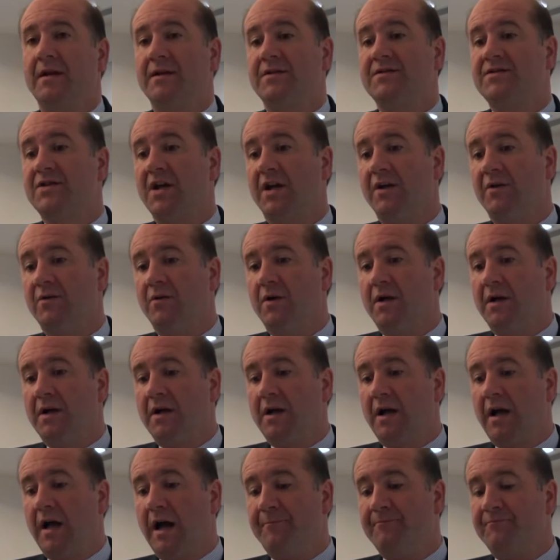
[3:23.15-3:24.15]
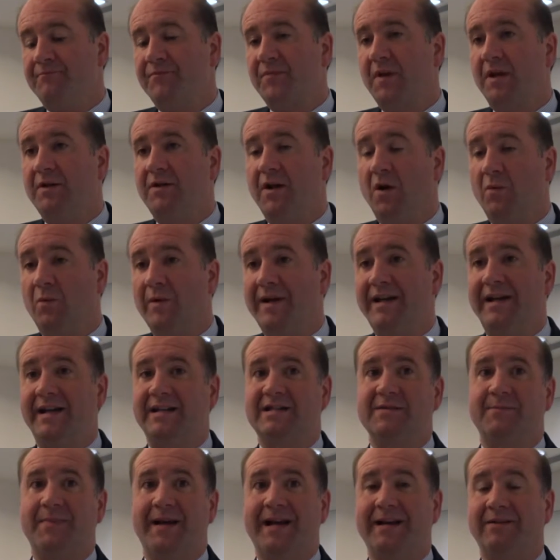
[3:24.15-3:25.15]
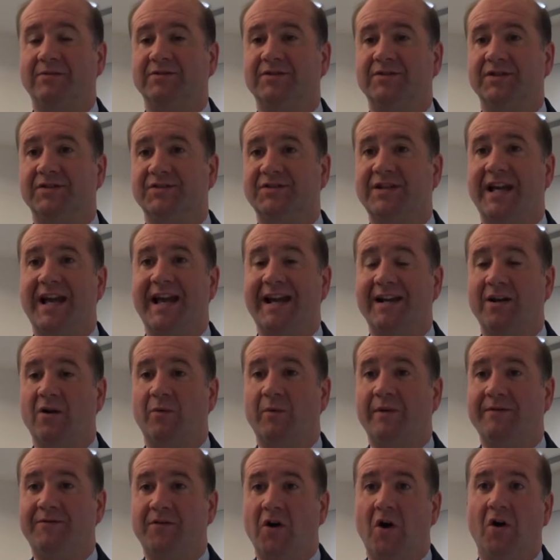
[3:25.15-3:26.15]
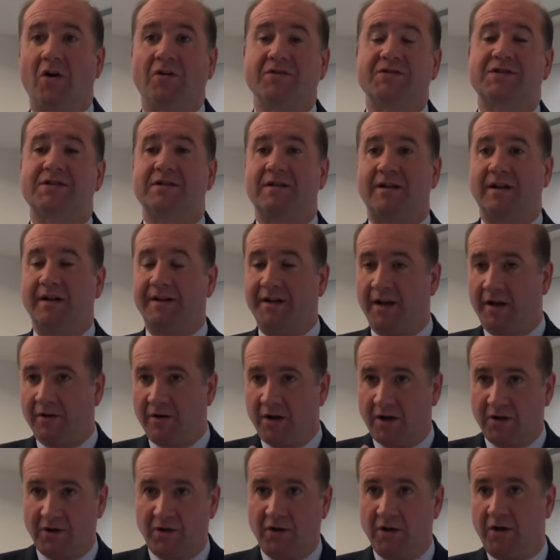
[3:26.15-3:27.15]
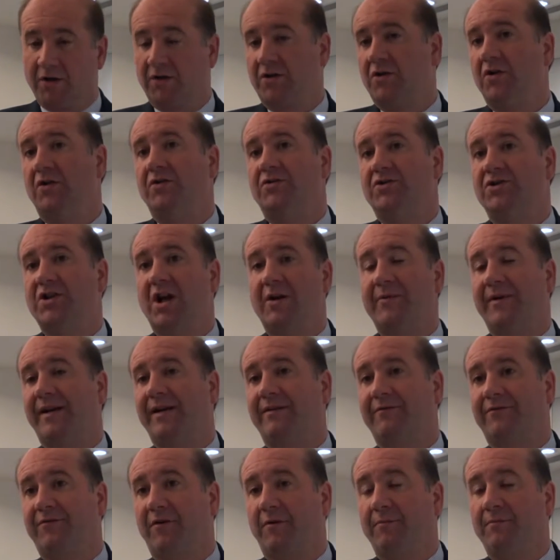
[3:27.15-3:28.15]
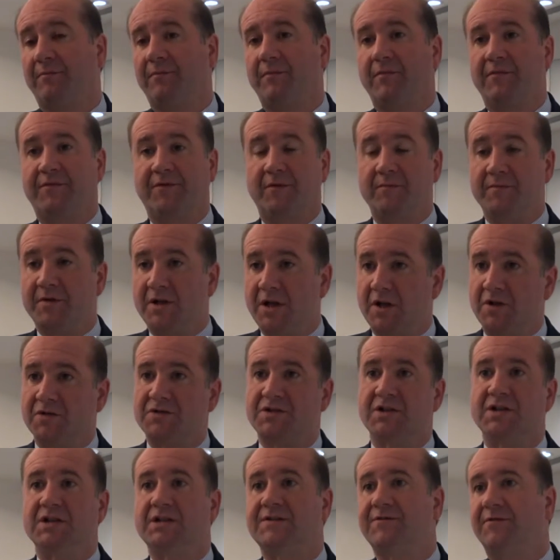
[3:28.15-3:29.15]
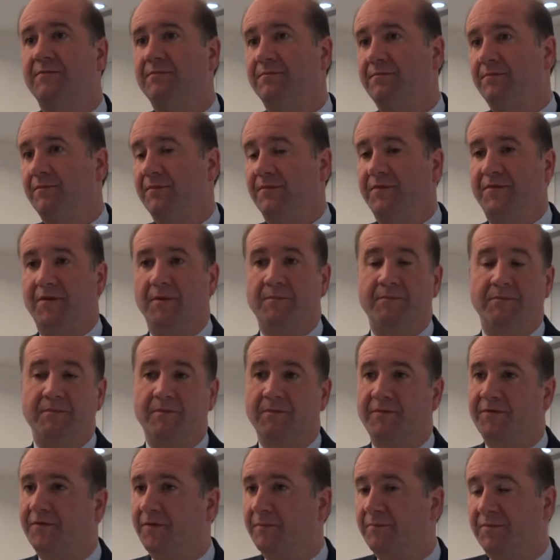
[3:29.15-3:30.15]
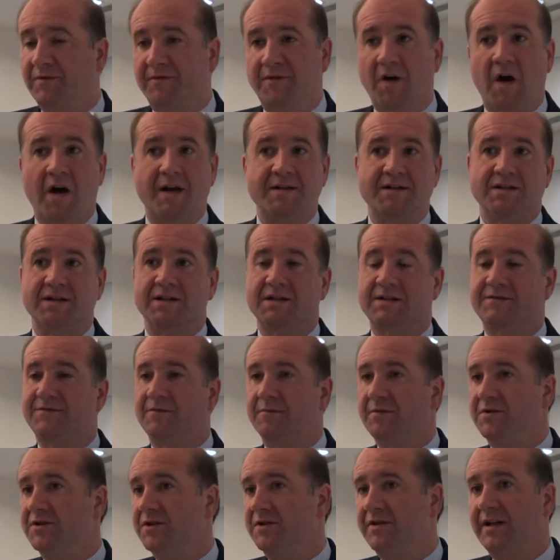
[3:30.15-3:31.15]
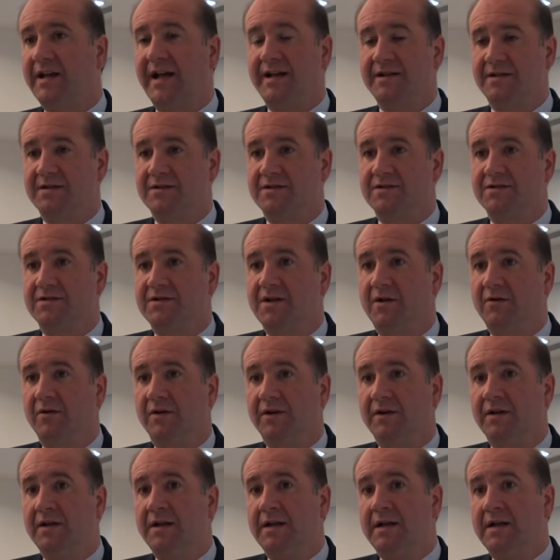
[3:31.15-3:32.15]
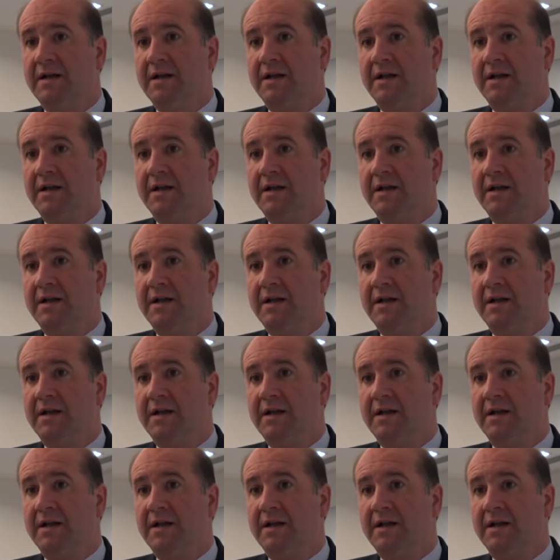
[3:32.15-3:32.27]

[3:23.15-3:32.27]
So, we need to be able to say that we've got, a good showing from users, from providers, from adjudicators, and so on.